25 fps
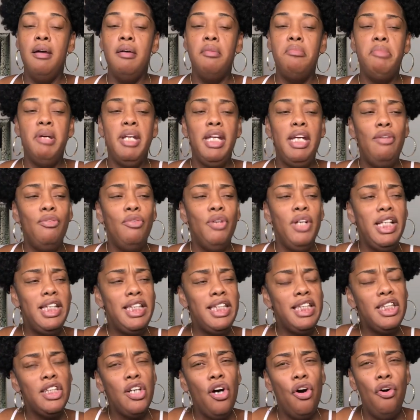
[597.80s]
But he
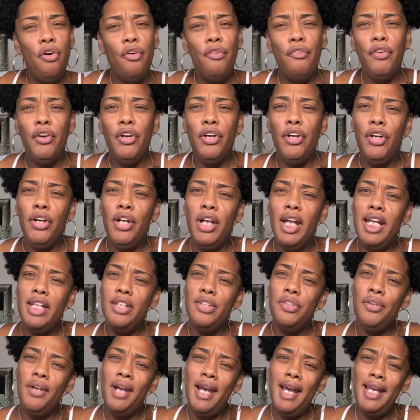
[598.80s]
reaches over and
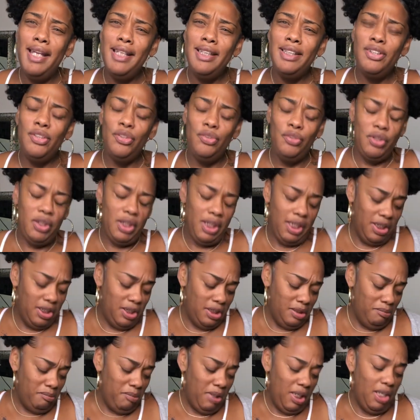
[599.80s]
tries to
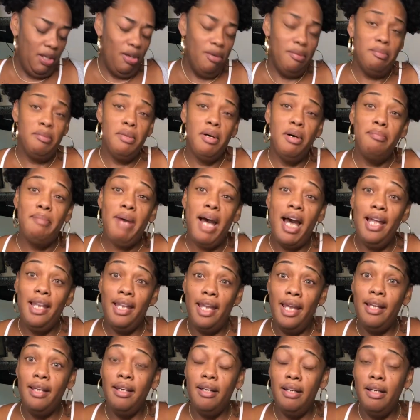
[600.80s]
touch me up,
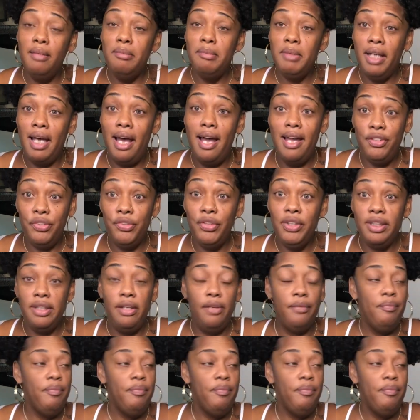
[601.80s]
I had a dress on.